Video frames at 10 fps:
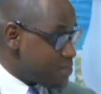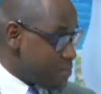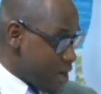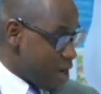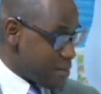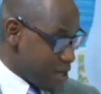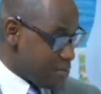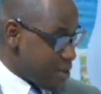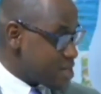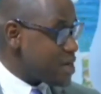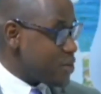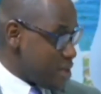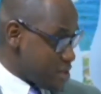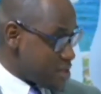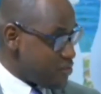in a better way,
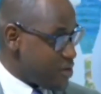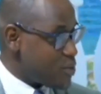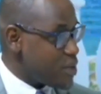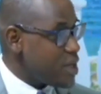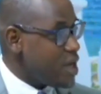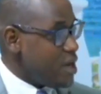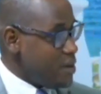in a safer way,